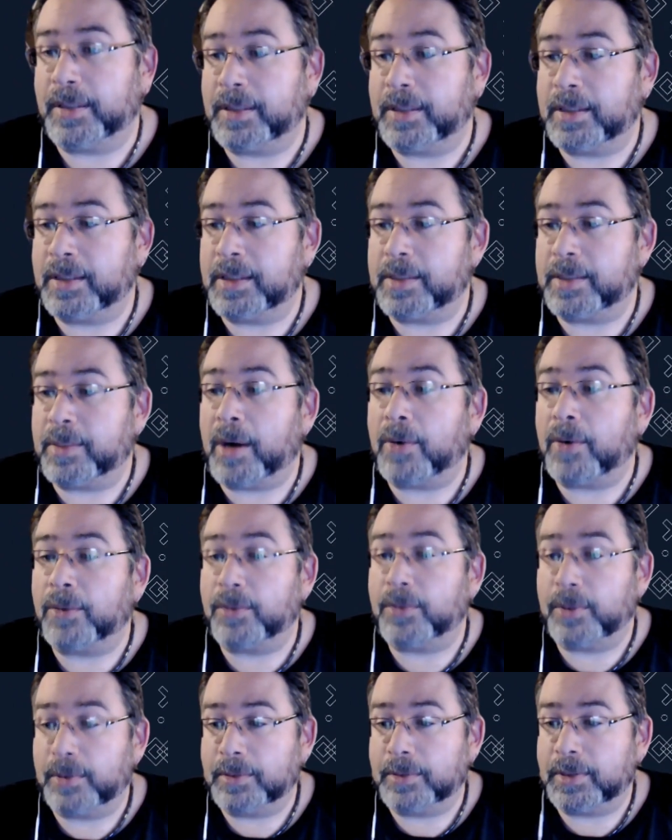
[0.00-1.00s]
that's this
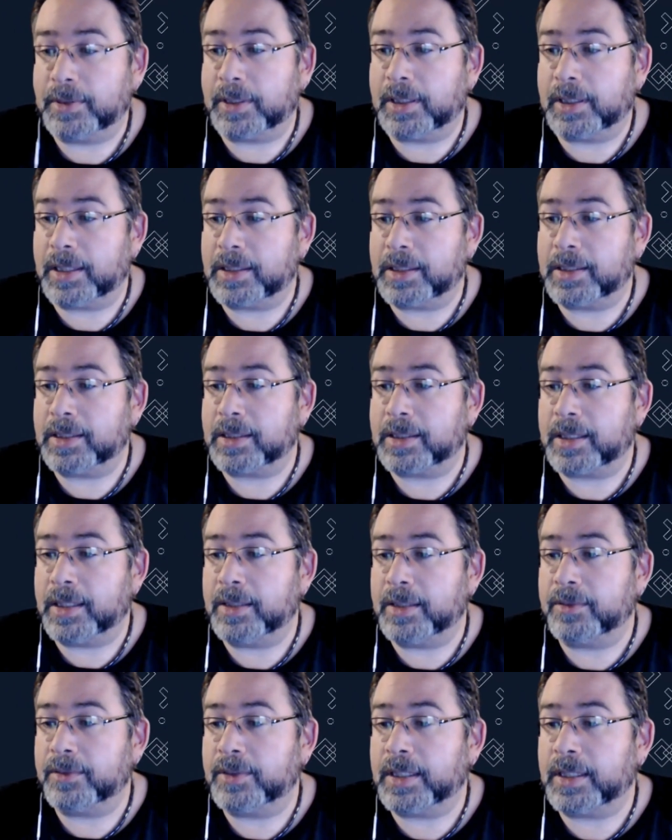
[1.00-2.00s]
powerful that collects this
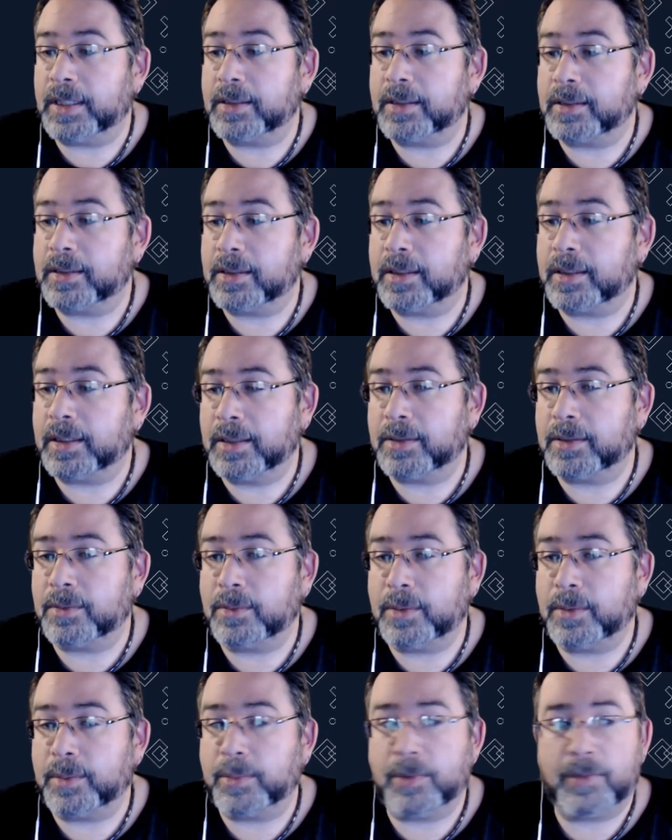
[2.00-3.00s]
kind of data. So that's
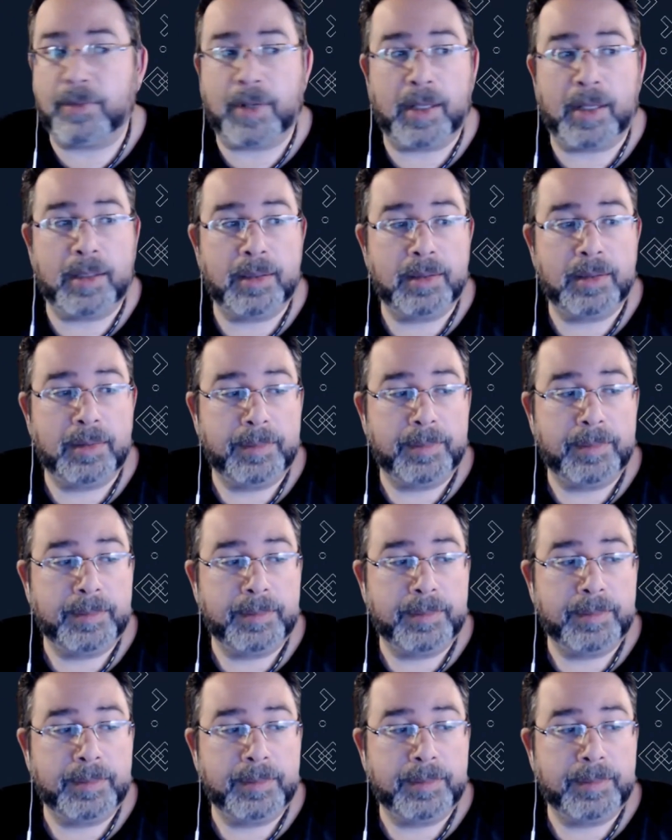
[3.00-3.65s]
what we provide.